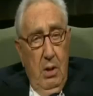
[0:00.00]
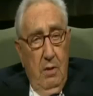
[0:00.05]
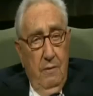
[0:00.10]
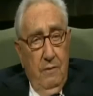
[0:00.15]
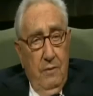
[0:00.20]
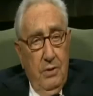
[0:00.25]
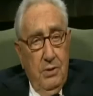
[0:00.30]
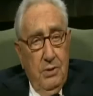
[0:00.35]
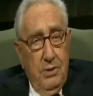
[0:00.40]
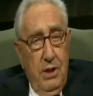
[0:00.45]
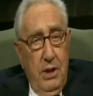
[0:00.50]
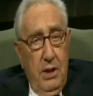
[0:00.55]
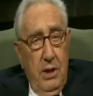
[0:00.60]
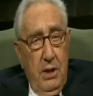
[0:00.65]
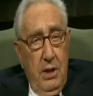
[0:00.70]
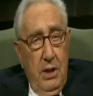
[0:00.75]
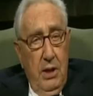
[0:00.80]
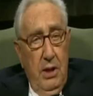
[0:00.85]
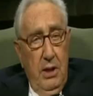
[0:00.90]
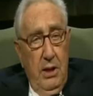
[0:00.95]
of the
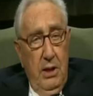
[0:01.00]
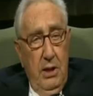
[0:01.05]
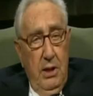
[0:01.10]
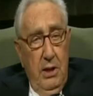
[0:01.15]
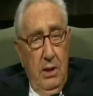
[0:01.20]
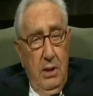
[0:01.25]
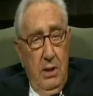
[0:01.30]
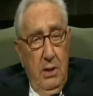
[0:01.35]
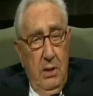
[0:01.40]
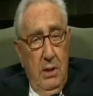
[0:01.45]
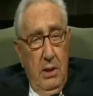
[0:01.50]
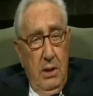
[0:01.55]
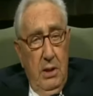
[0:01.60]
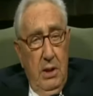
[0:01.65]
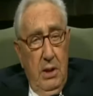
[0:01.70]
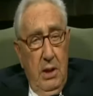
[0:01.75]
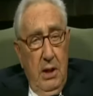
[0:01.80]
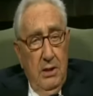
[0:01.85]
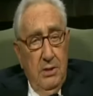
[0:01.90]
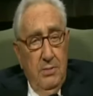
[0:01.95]
Syrian leader,
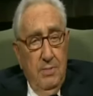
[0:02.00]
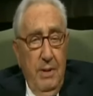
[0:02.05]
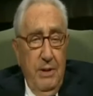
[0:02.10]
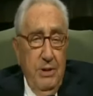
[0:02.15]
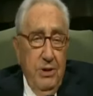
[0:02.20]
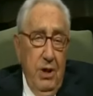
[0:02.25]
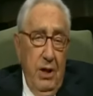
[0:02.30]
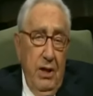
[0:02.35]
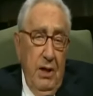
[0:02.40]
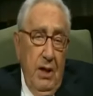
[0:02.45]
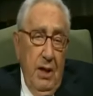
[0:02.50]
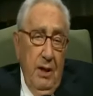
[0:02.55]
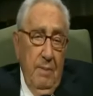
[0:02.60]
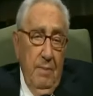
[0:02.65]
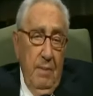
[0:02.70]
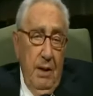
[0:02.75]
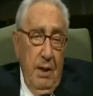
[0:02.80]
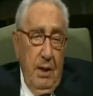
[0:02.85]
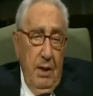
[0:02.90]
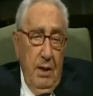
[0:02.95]
especially
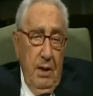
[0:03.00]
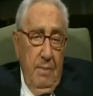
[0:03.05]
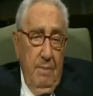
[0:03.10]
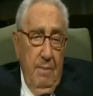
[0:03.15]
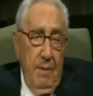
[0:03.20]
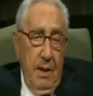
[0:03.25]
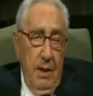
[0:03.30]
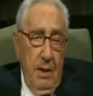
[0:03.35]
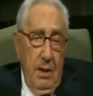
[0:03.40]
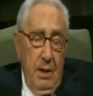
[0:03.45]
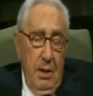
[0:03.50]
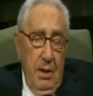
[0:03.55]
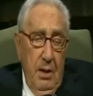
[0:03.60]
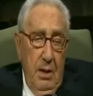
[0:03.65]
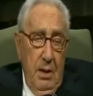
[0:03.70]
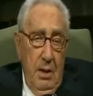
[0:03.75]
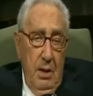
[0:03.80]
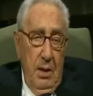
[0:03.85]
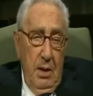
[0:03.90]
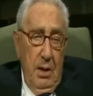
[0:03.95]
not make it
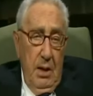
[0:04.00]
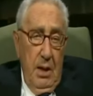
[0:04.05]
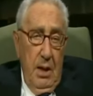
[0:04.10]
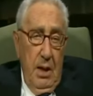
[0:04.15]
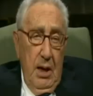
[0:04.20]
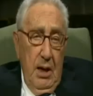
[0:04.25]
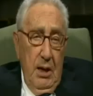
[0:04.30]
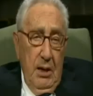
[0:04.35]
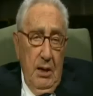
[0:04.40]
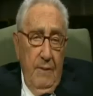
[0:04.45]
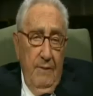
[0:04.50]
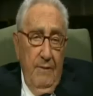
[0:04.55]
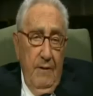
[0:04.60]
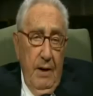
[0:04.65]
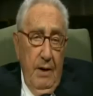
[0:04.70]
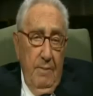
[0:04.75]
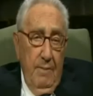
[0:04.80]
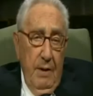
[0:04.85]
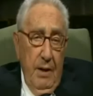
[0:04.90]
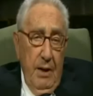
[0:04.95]
dependent at the
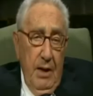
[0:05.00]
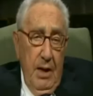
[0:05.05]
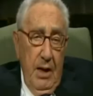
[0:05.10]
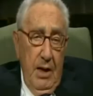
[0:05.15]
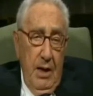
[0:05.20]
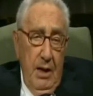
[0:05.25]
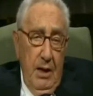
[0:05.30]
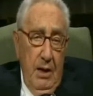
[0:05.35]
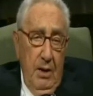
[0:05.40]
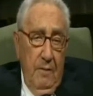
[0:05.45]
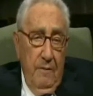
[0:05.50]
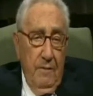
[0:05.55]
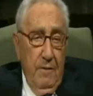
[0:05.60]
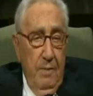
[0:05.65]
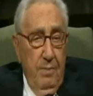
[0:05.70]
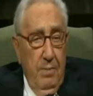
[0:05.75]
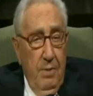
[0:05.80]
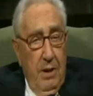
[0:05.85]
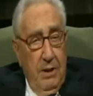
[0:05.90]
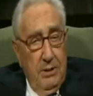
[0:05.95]
very beginning of
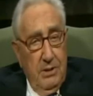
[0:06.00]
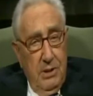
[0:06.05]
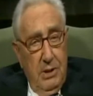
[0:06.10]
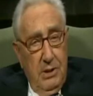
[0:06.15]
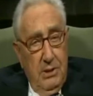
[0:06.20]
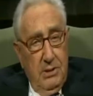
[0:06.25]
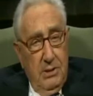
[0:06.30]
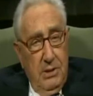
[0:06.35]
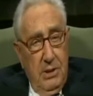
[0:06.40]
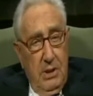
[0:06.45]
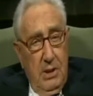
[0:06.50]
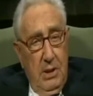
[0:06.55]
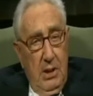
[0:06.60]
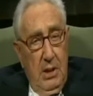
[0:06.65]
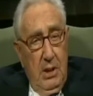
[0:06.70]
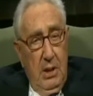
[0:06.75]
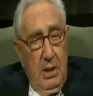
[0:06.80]
the process.